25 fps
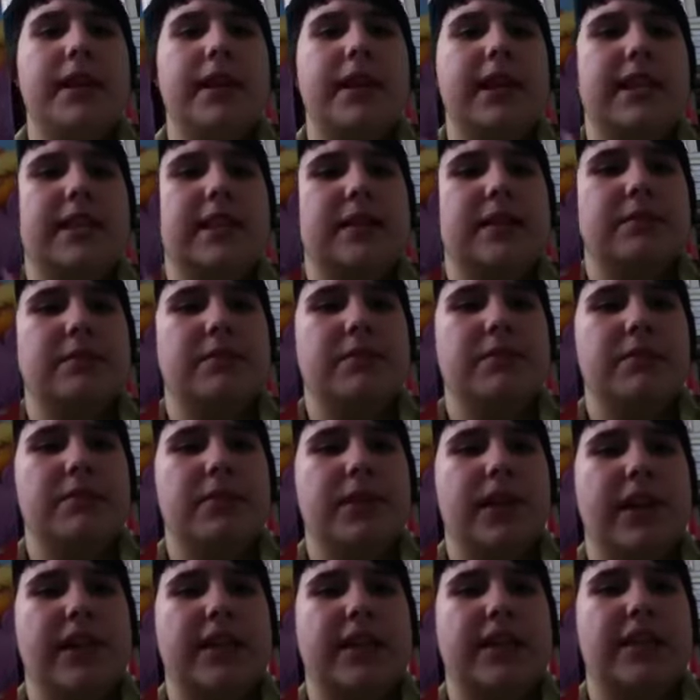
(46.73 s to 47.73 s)
this
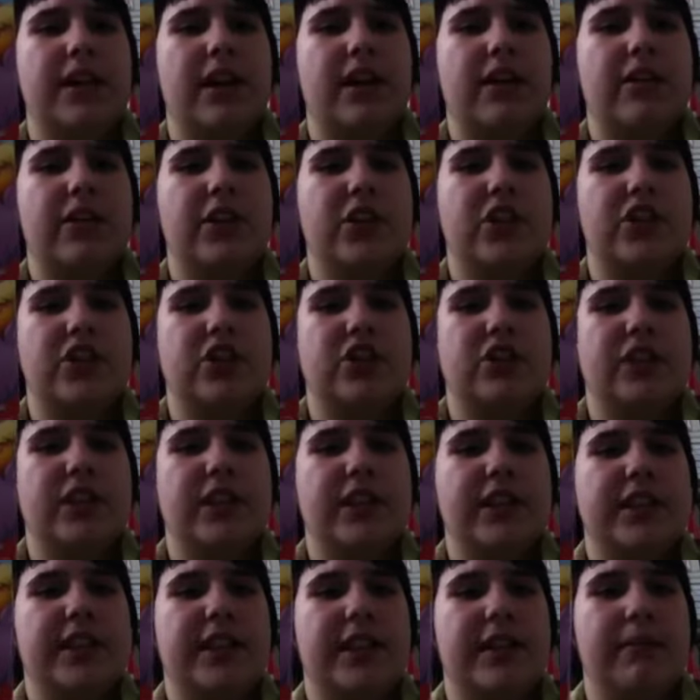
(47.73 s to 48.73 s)
this Dr.
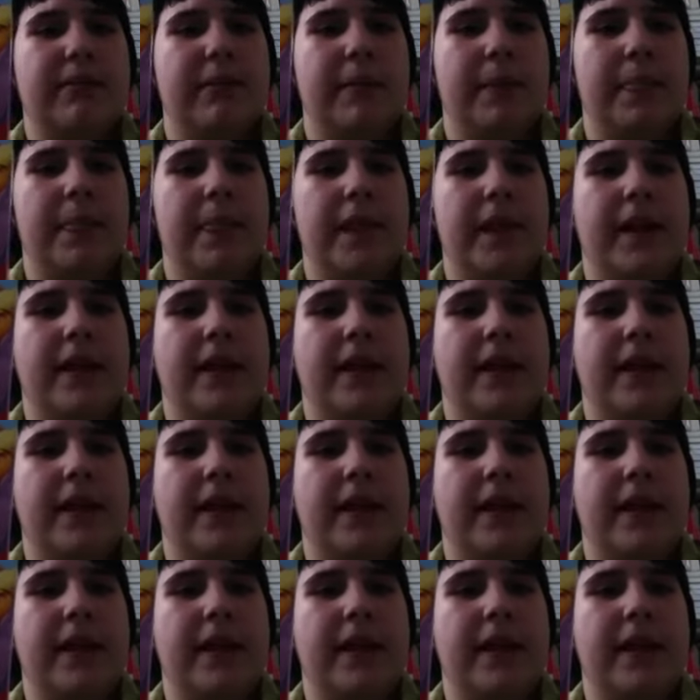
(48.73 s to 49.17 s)
Seuss's um